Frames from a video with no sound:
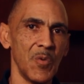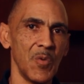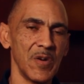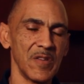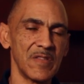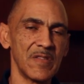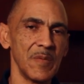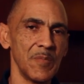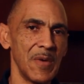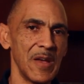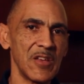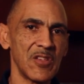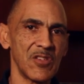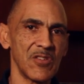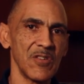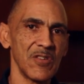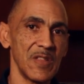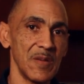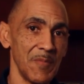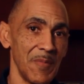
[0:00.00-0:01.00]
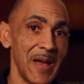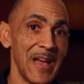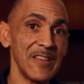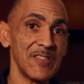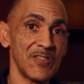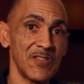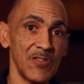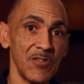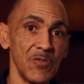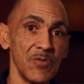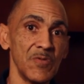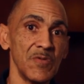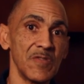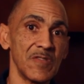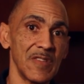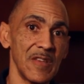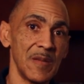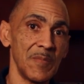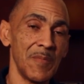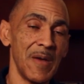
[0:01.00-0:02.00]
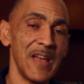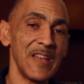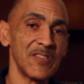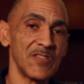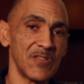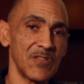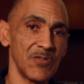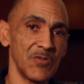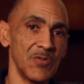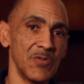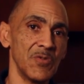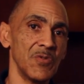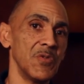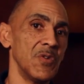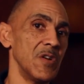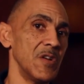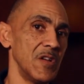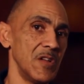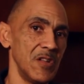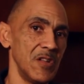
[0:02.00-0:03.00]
was to make sure that my students in my school